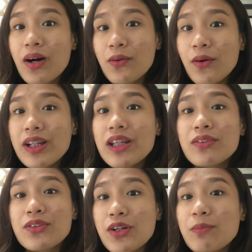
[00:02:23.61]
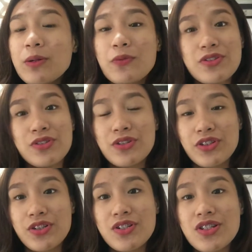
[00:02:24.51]
according to German
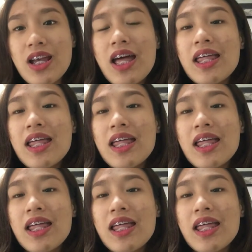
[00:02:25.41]
researchers,